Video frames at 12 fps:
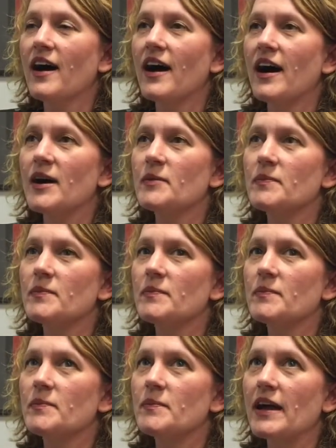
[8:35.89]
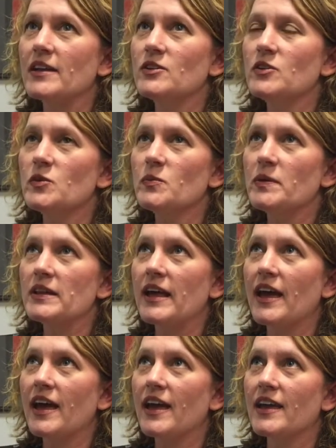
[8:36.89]
Um, my new
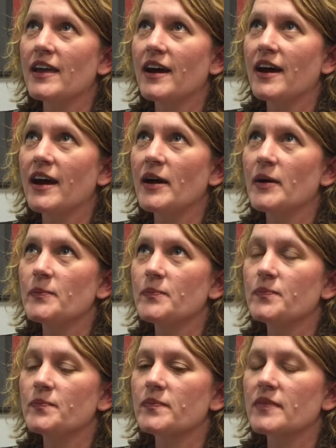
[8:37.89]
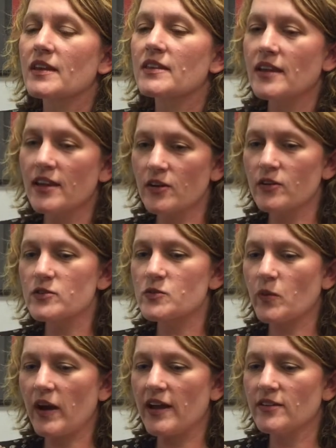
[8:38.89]
play, um, The Hero's
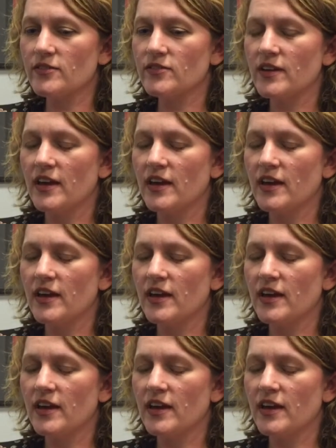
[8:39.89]
Wife,